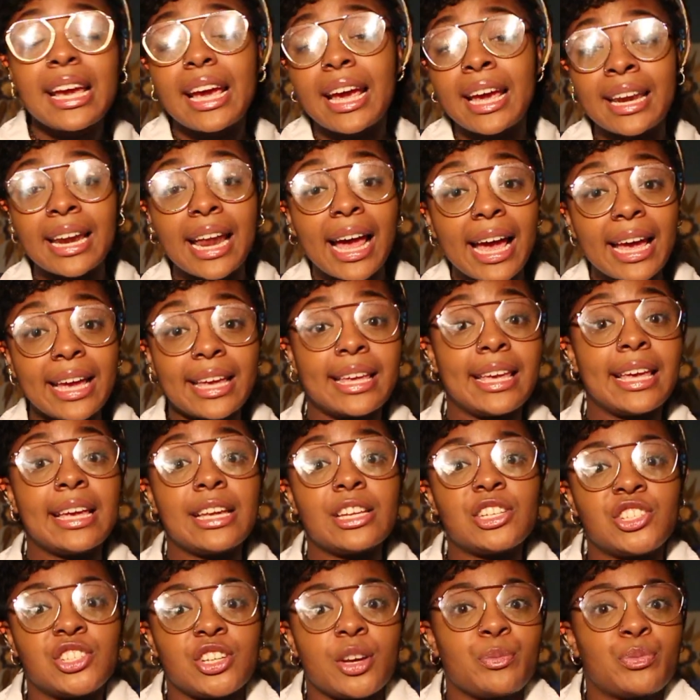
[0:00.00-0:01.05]
and I
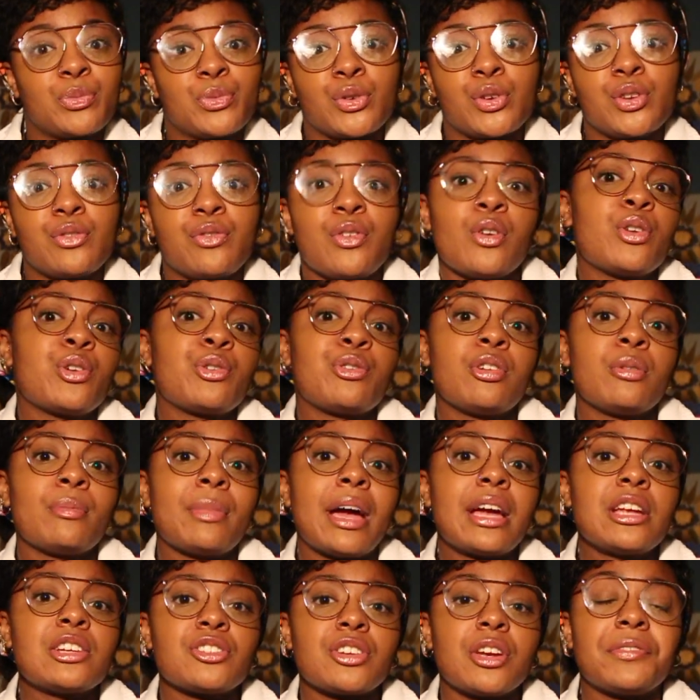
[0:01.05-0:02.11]
can't jump through your phone to
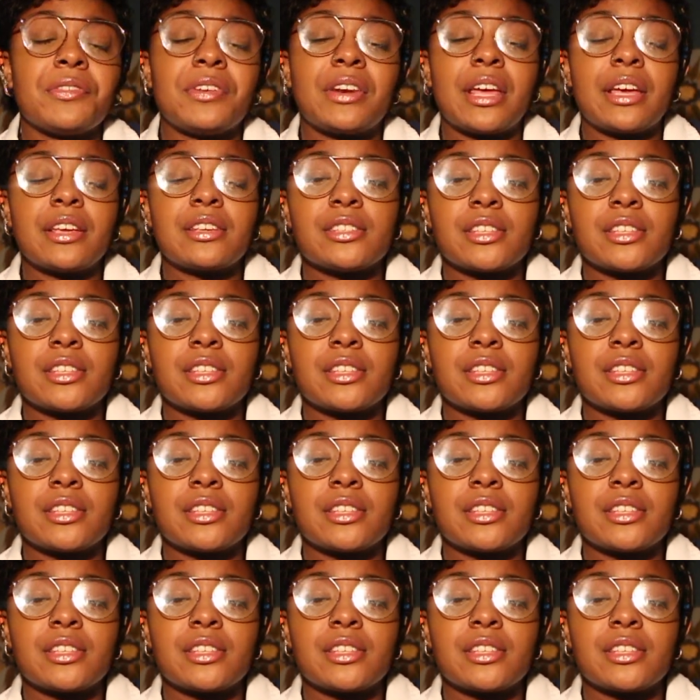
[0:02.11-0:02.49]
remind you every day.